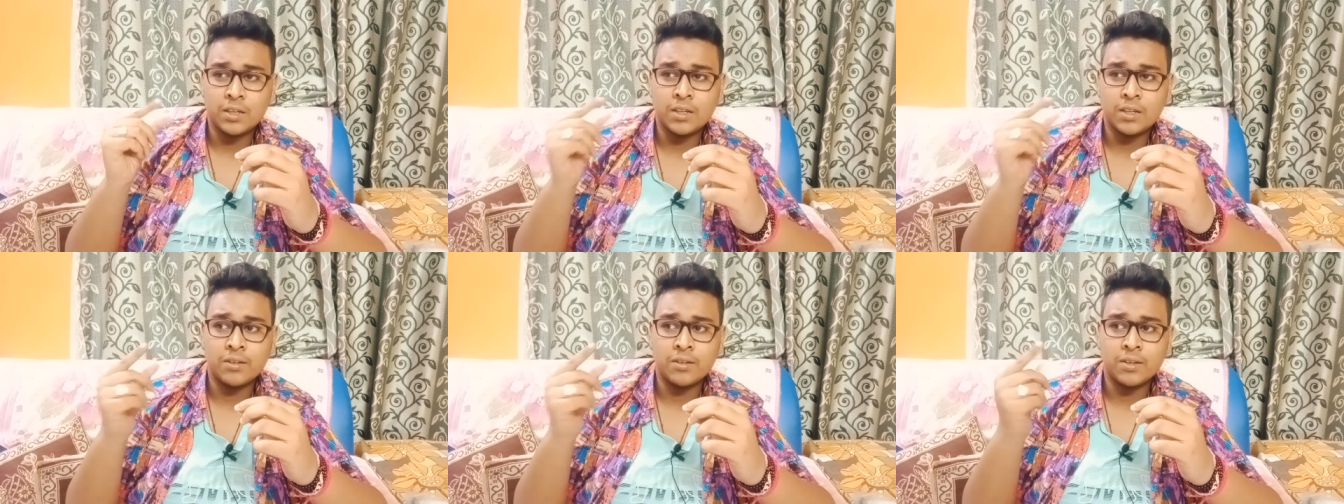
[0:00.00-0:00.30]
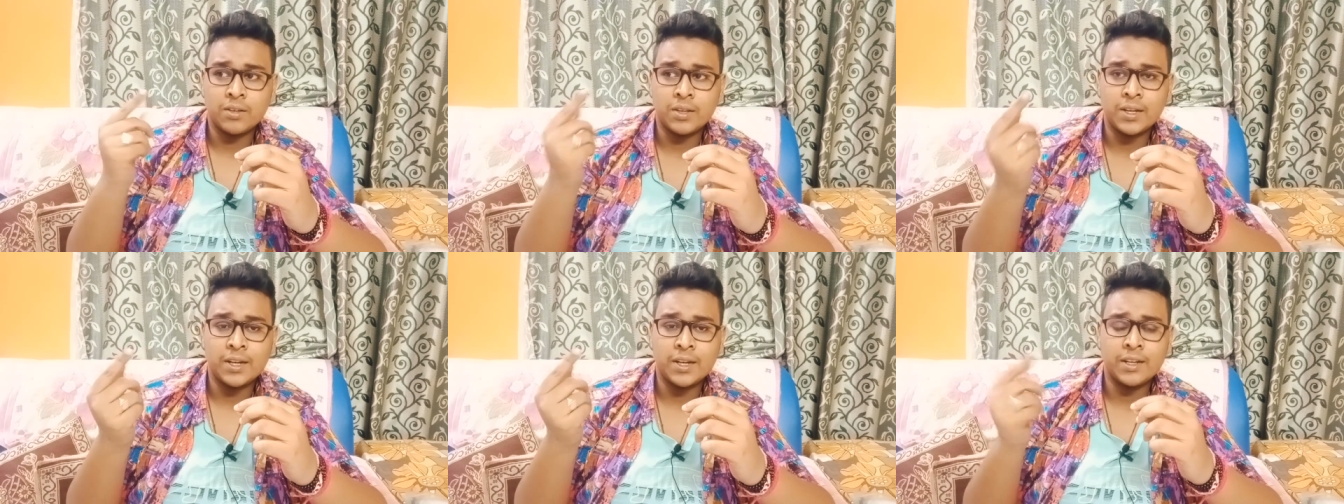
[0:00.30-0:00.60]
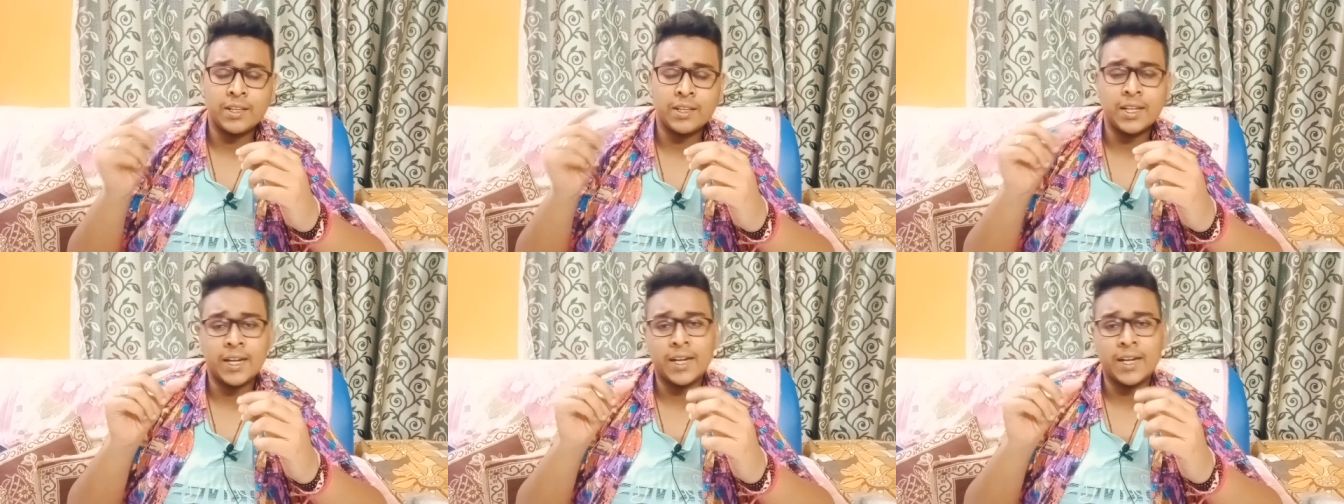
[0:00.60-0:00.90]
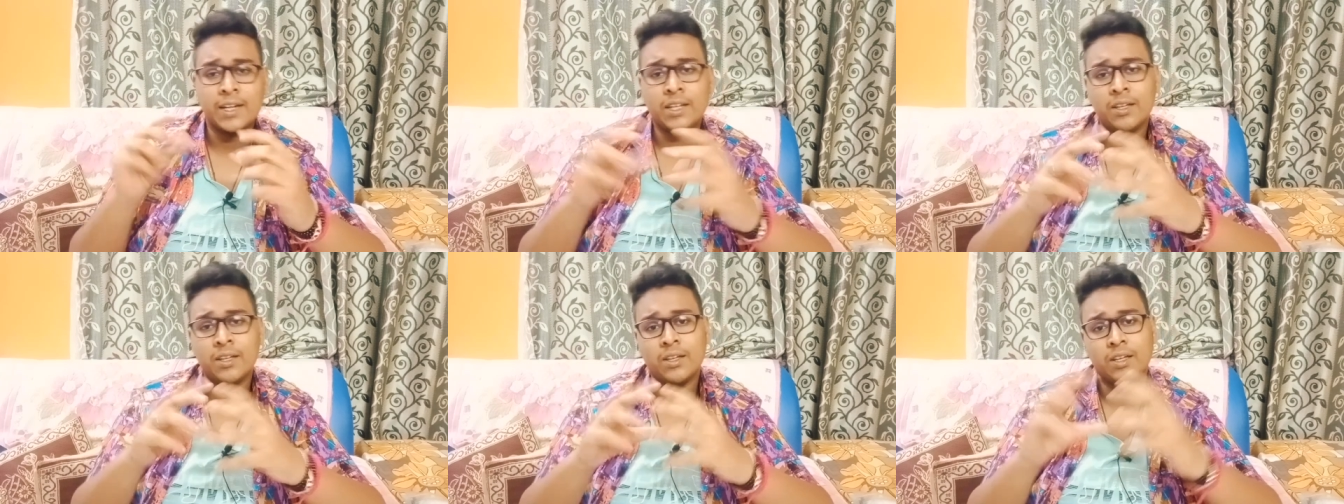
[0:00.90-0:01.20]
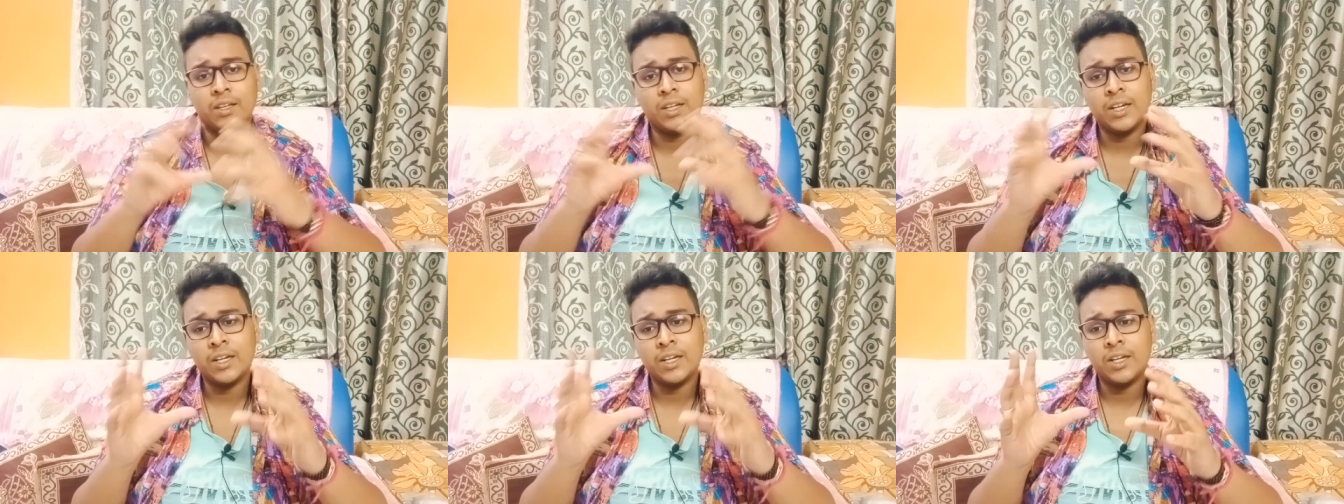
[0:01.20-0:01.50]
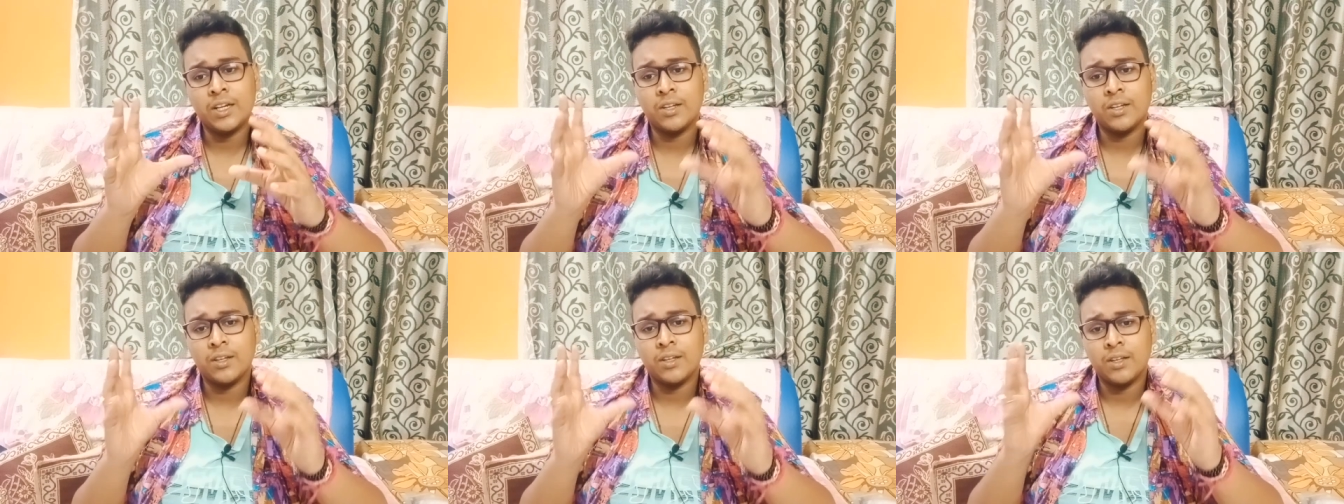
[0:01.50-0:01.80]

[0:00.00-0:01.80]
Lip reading: he said that it